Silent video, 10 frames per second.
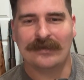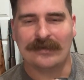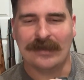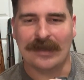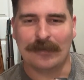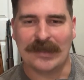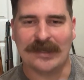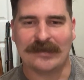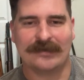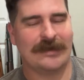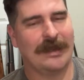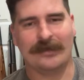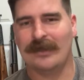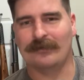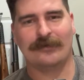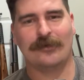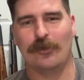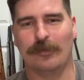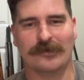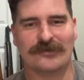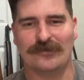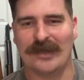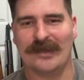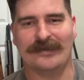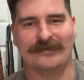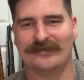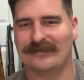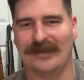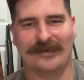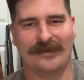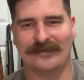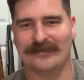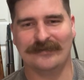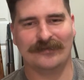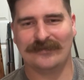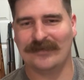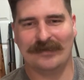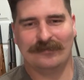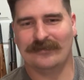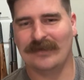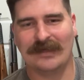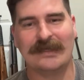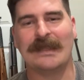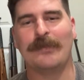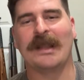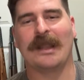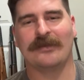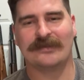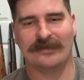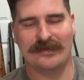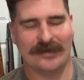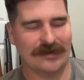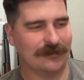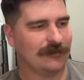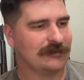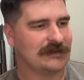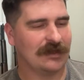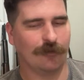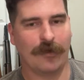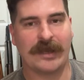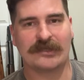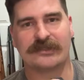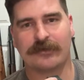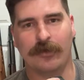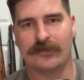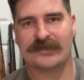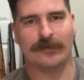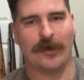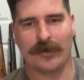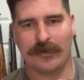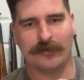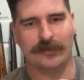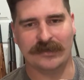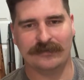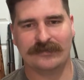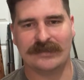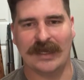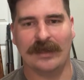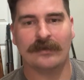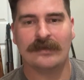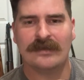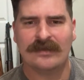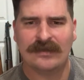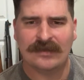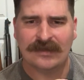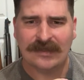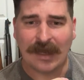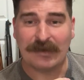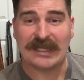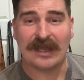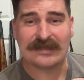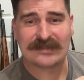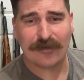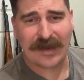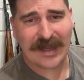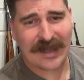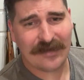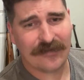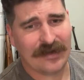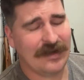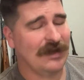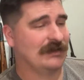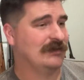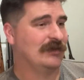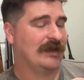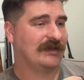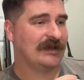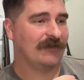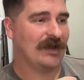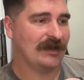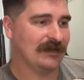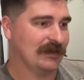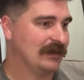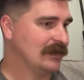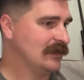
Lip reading: Yeah, man. Yeah. Goobers unite. I gotta. I need to get back out to the range. It's closed tomorrow, but yeah. How many guns do I have? Dude, I think I've got like